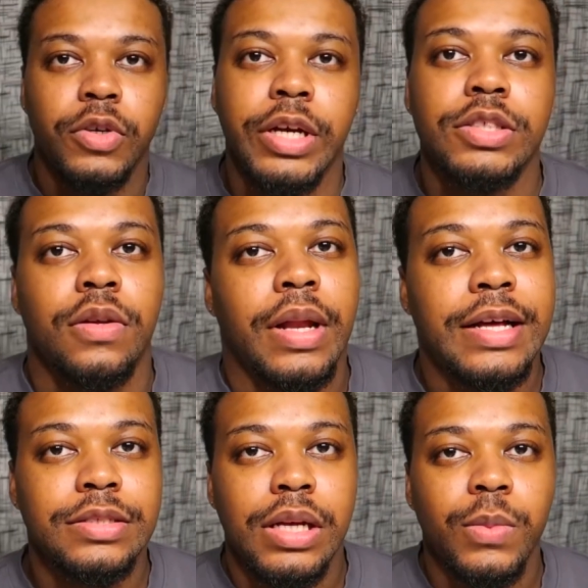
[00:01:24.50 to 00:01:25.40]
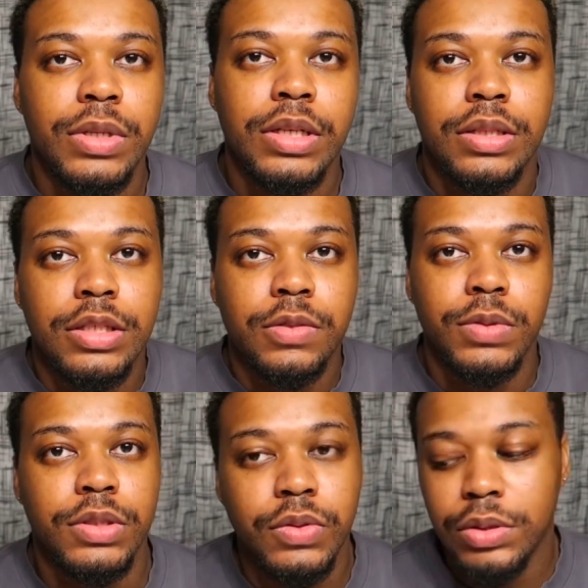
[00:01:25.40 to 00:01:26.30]
Okay, so last time we did this,
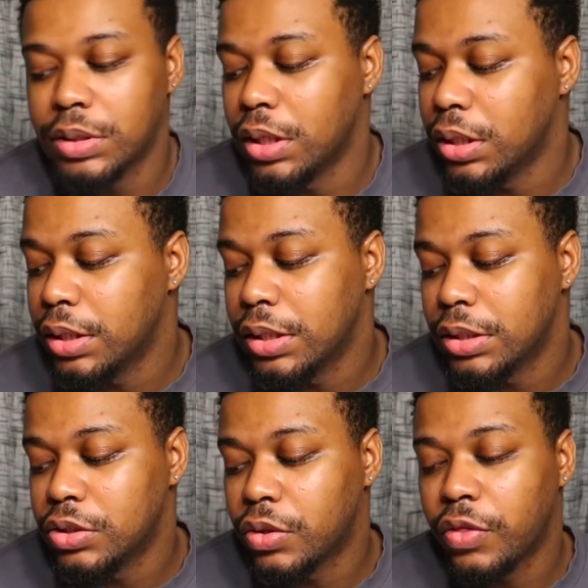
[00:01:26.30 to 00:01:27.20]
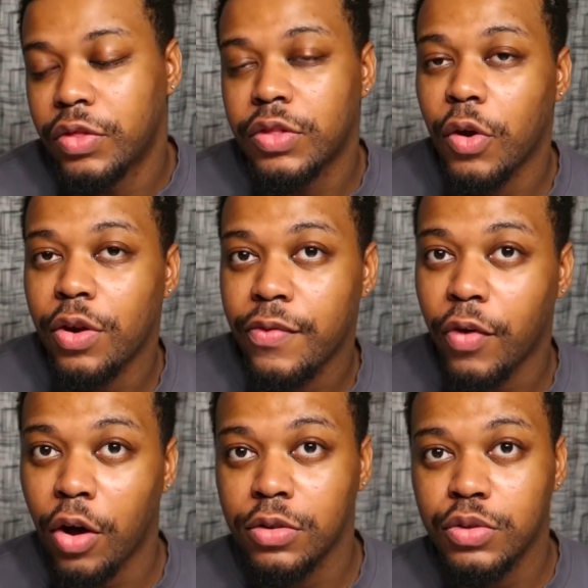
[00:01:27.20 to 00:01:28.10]
we used a 30
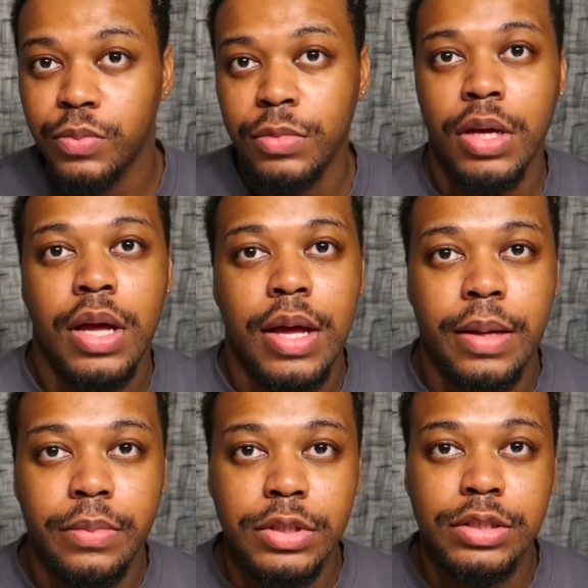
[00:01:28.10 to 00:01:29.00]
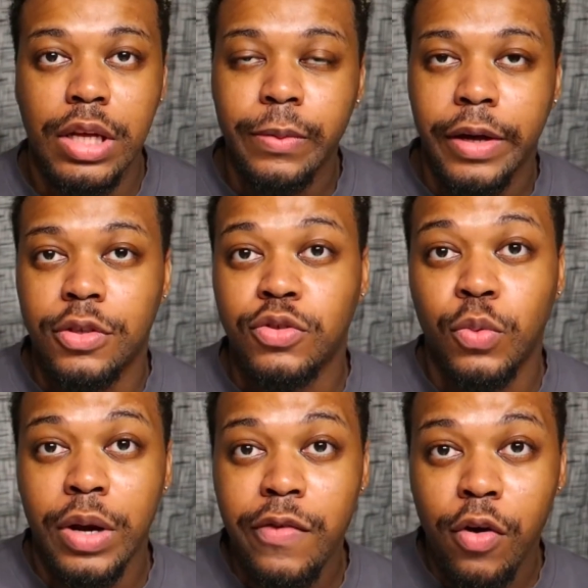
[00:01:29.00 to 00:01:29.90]
volume. This time we got a
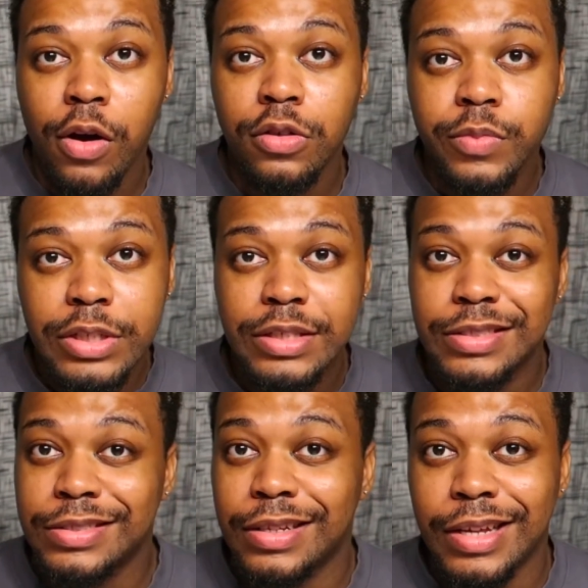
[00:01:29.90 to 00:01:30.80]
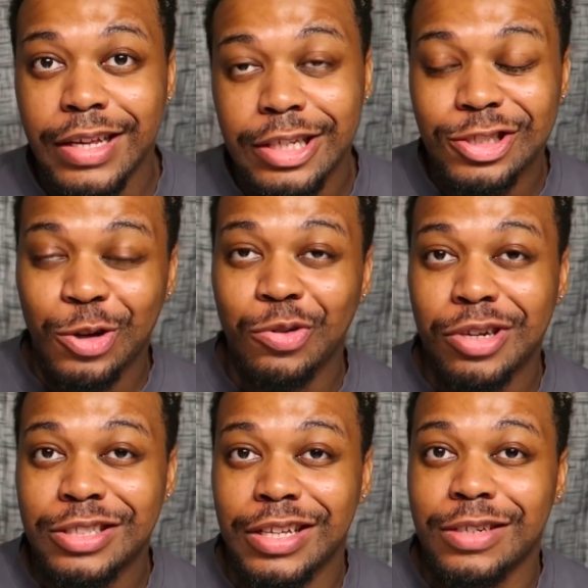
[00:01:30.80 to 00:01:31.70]
20 volume because this lady told
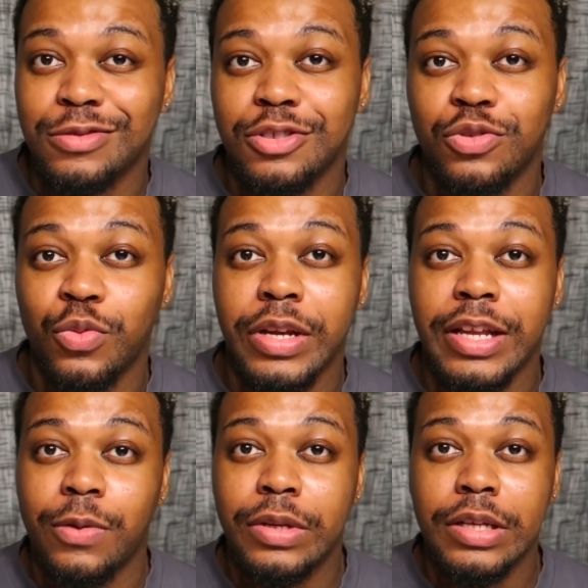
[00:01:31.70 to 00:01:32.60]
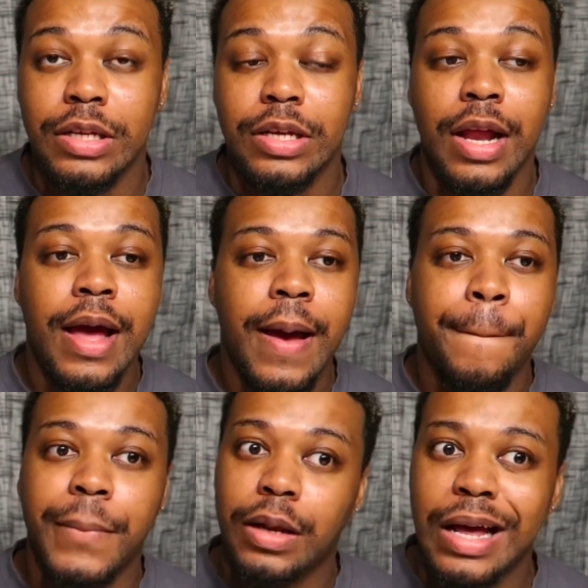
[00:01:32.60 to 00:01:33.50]
us that it was a 20 that we need.
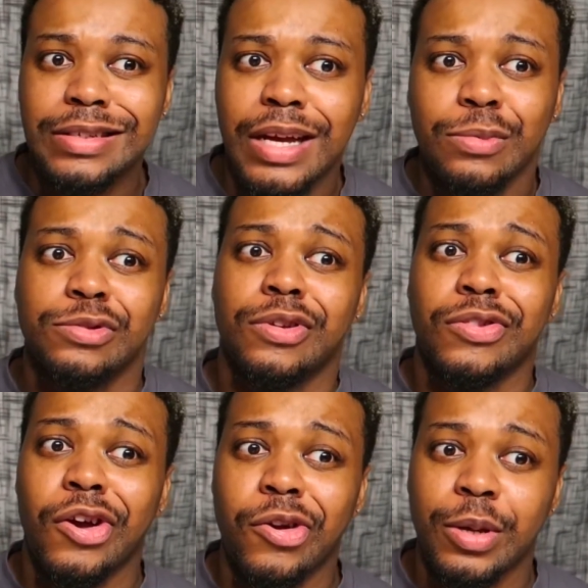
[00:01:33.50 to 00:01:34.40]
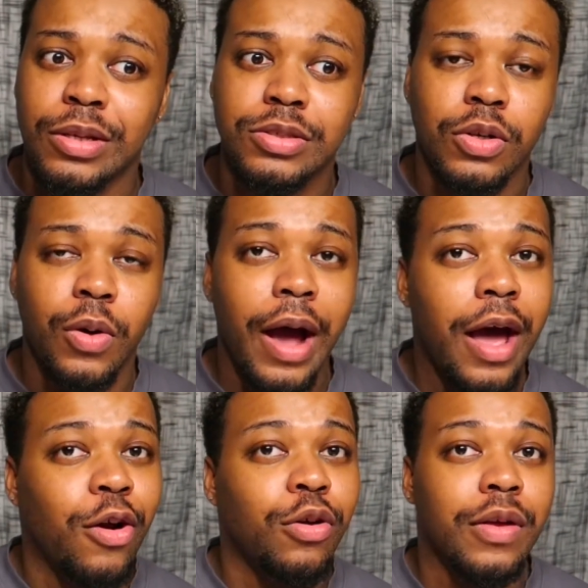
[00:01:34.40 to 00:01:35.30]
But last time we used a 30, so
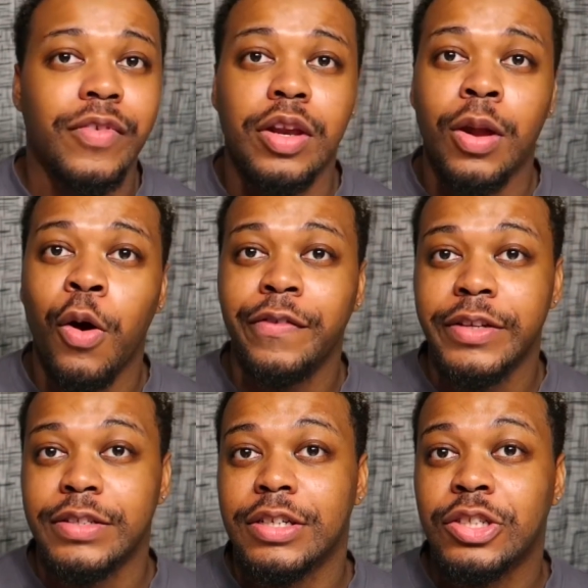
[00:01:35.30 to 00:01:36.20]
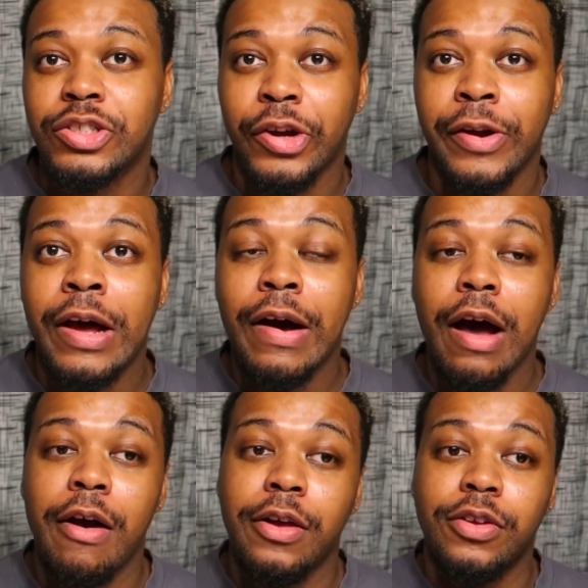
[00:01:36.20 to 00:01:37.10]
I don't even know if it's gonna turn out
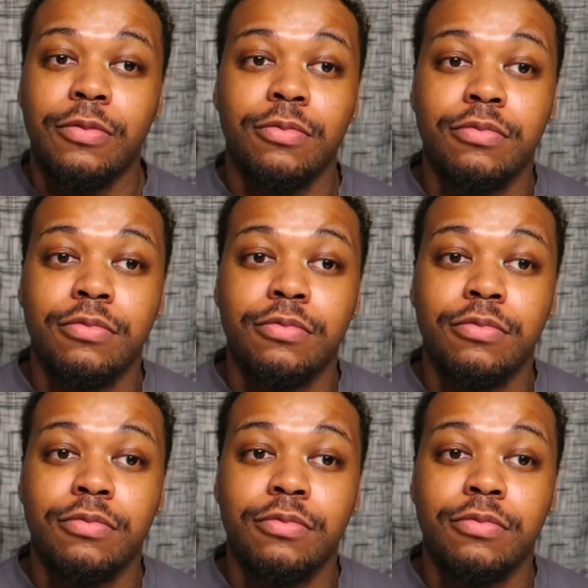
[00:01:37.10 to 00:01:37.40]
how it